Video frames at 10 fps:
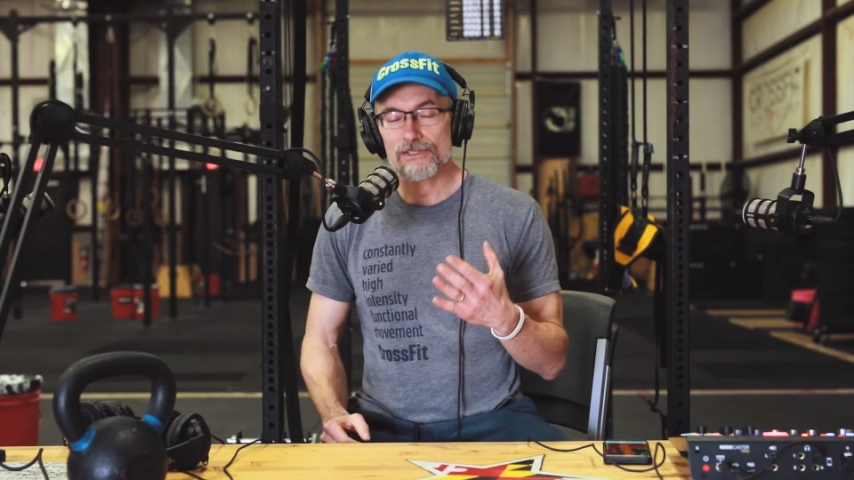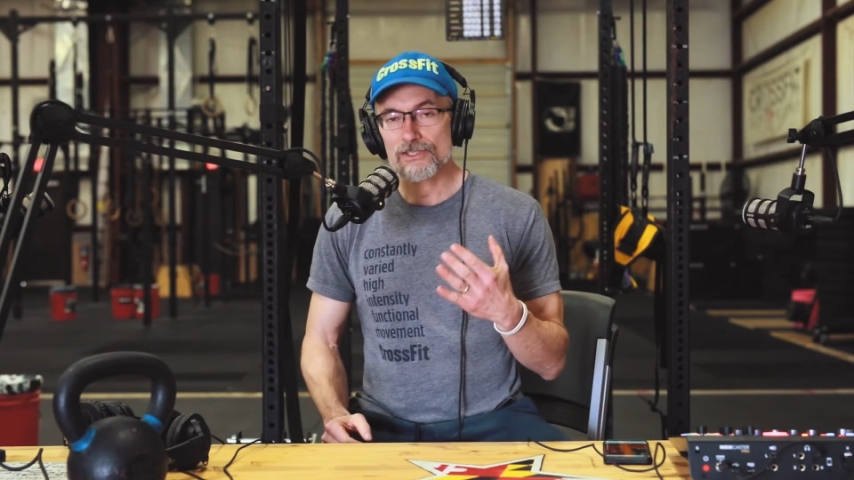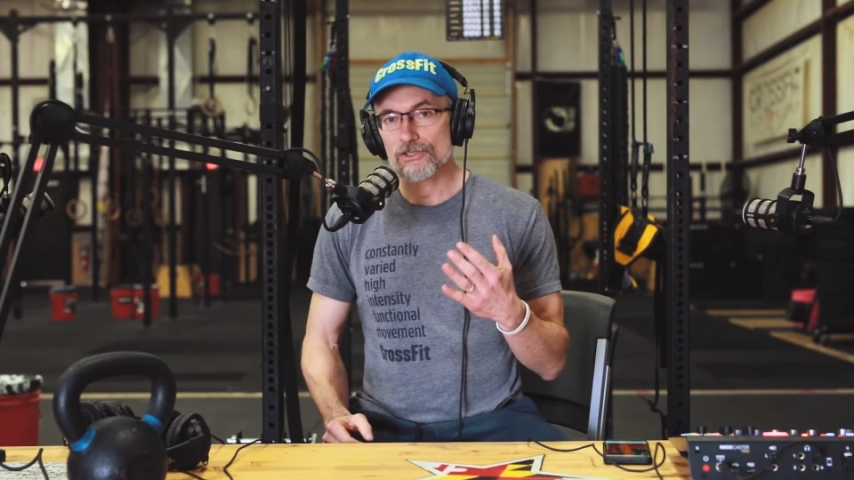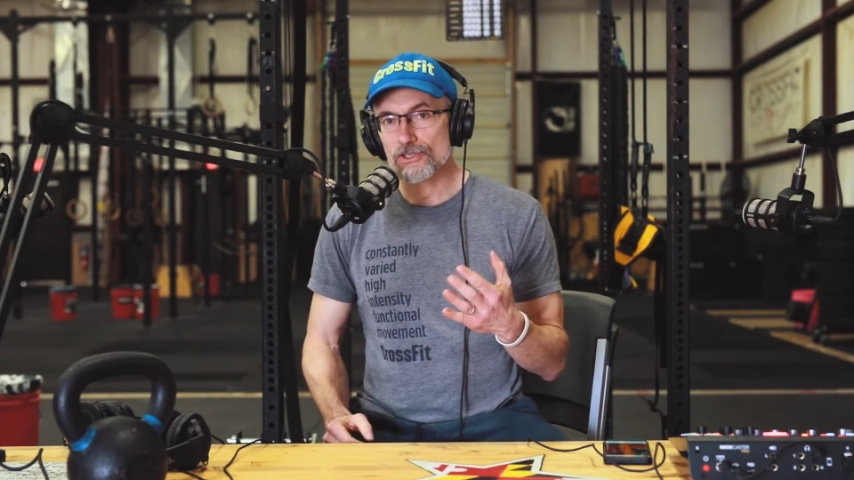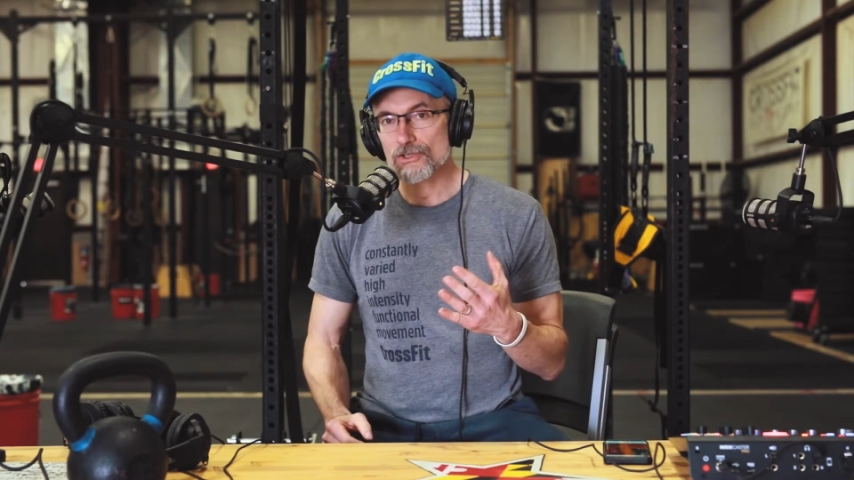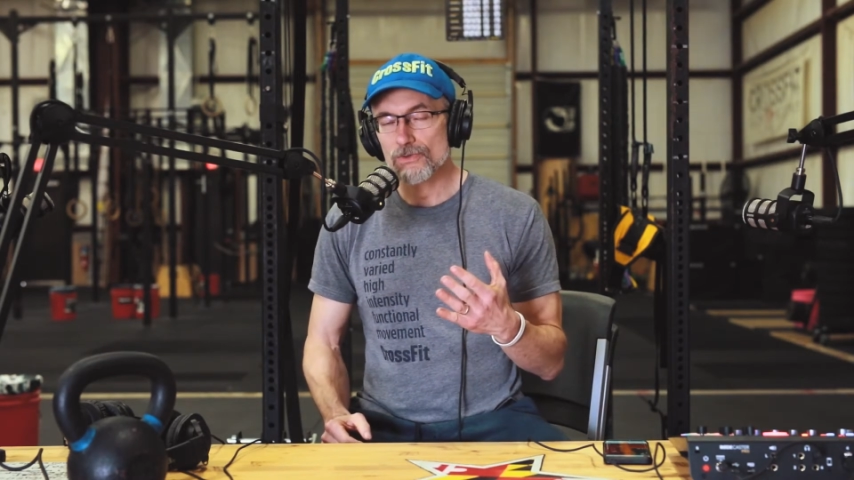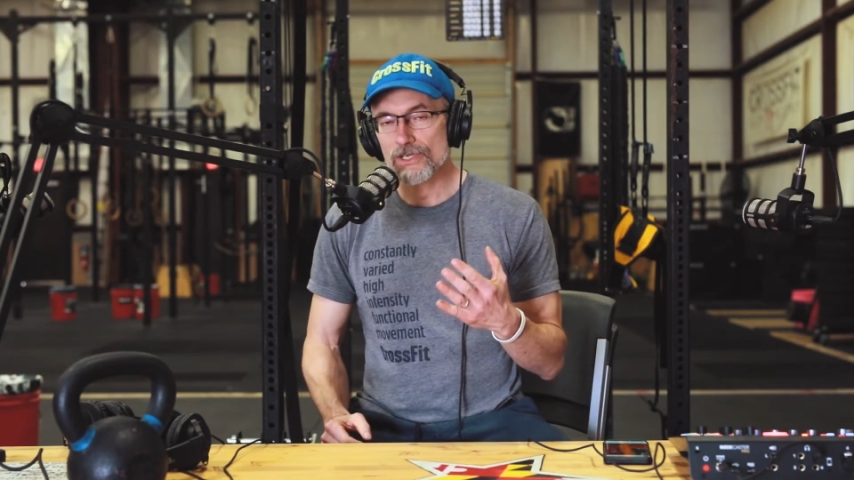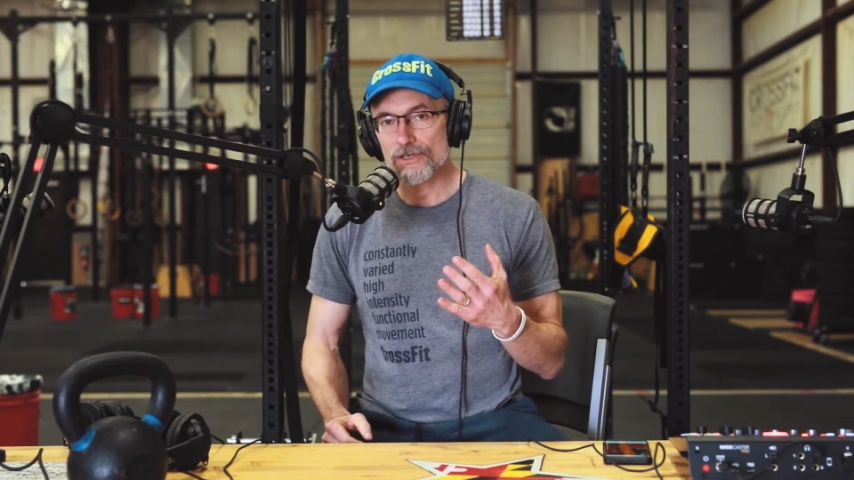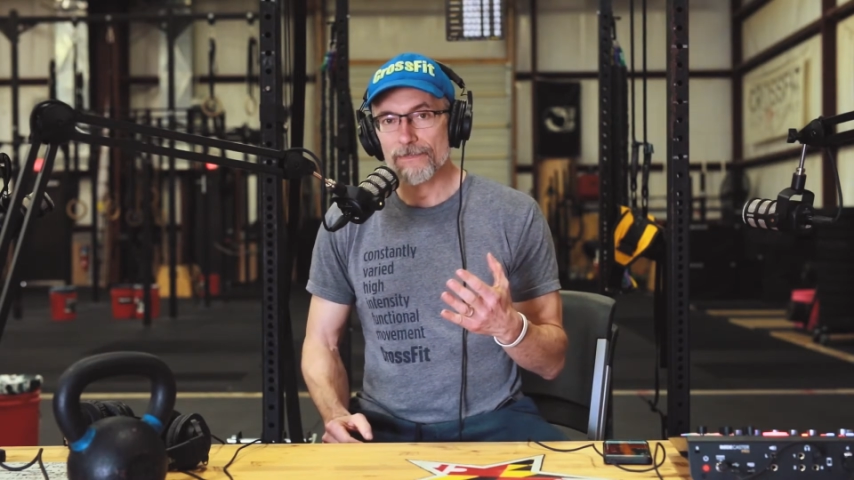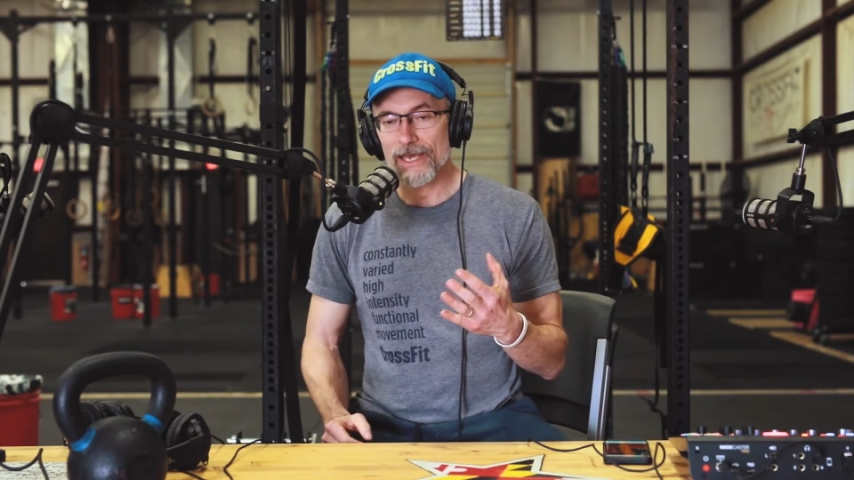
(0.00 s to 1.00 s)
to do
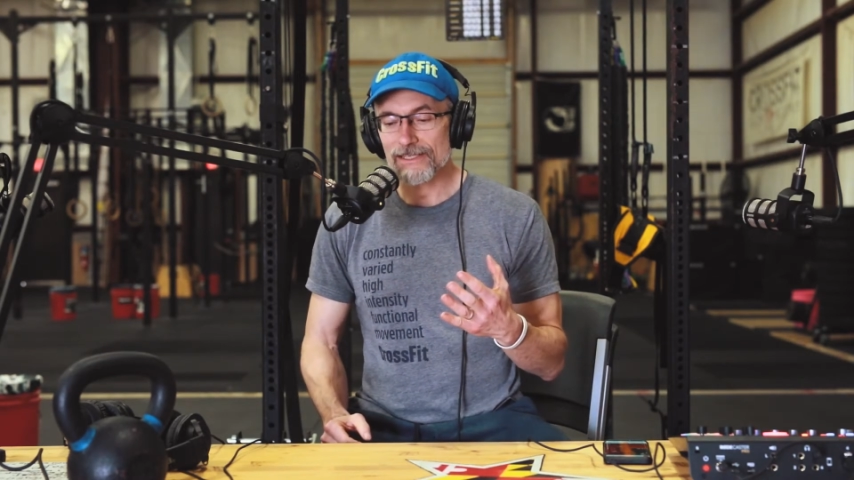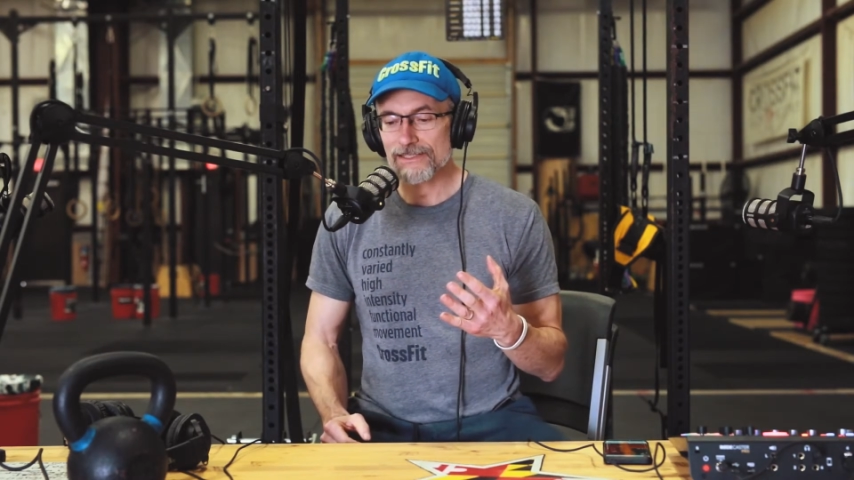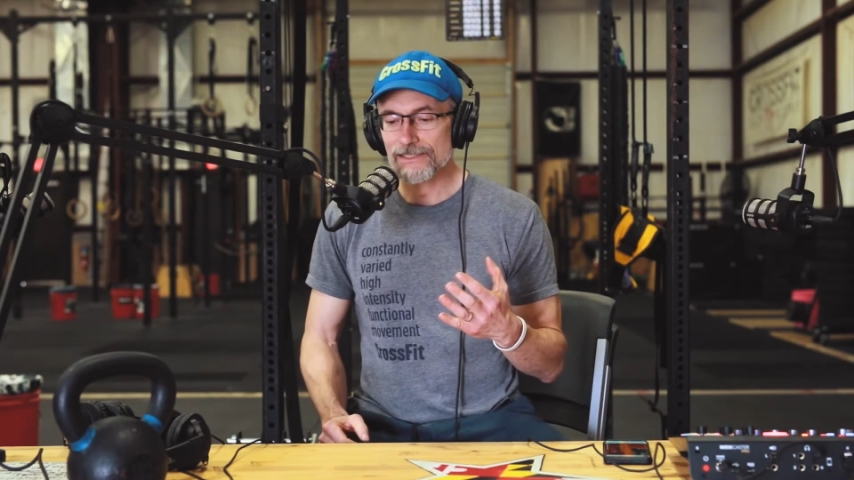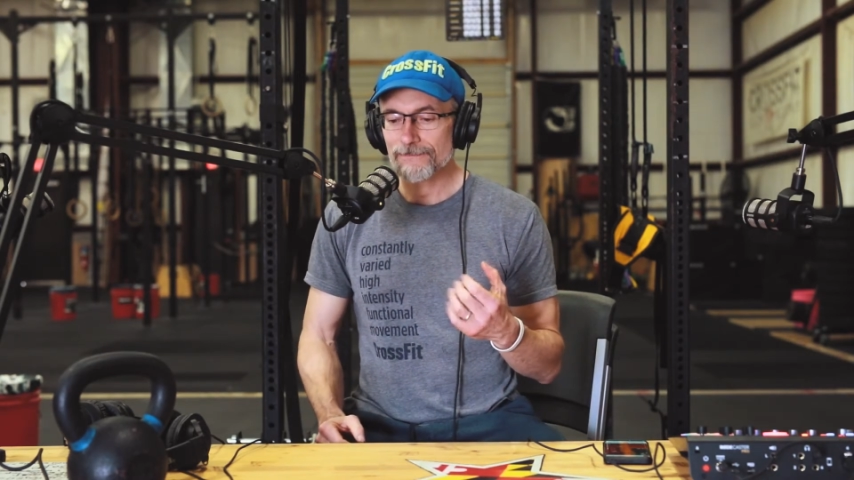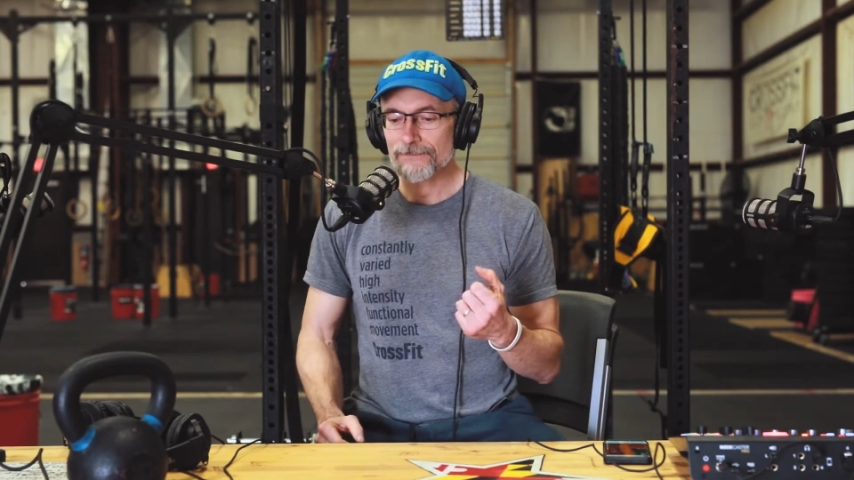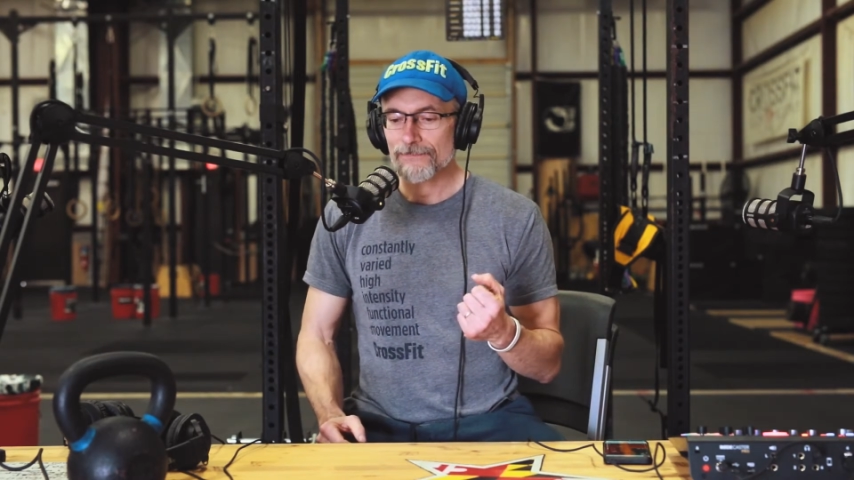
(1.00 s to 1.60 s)
their best.